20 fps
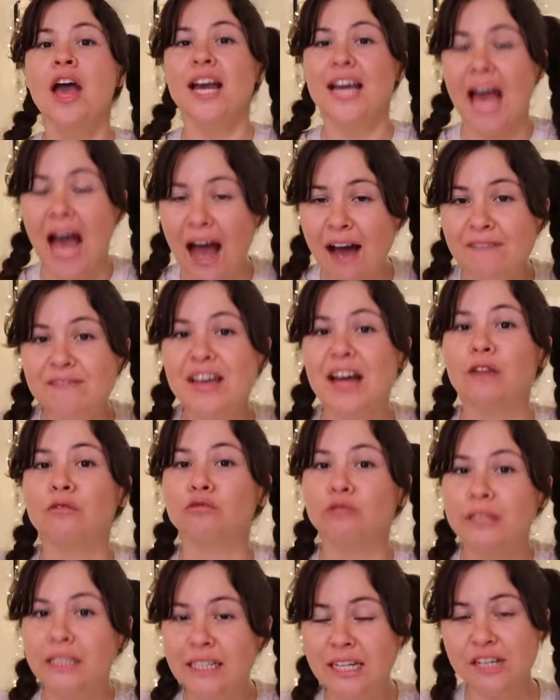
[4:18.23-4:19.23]
have
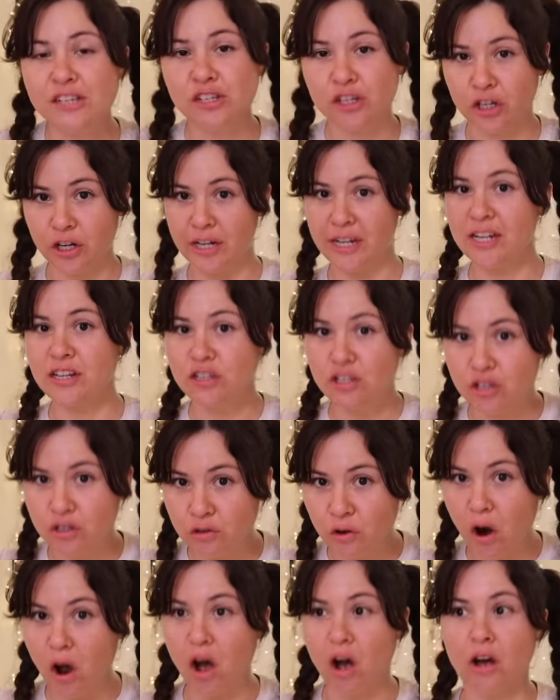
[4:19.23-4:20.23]
that really sturdy and
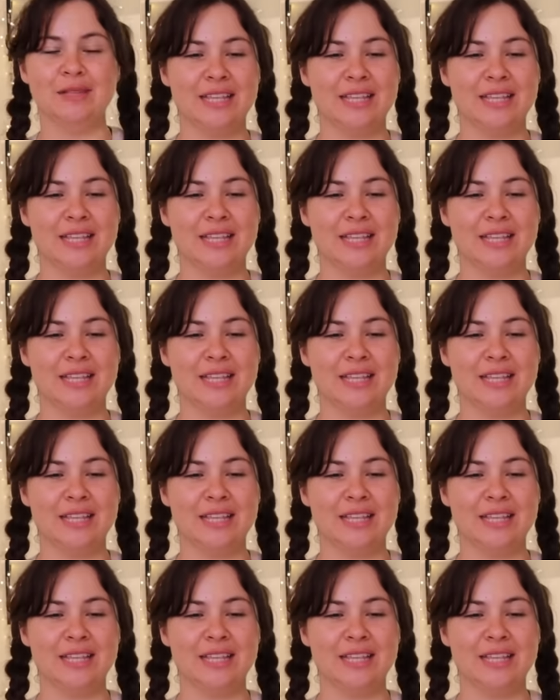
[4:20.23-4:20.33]
strong.